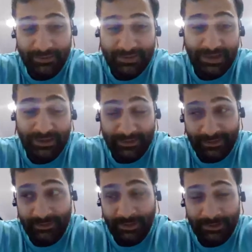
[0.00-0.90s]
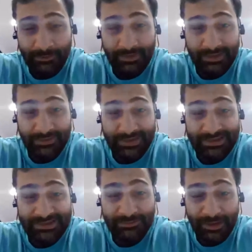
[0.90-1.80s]
that
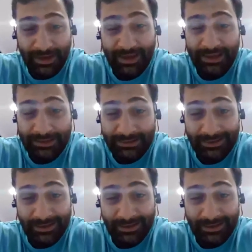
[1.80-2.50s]
is in my head,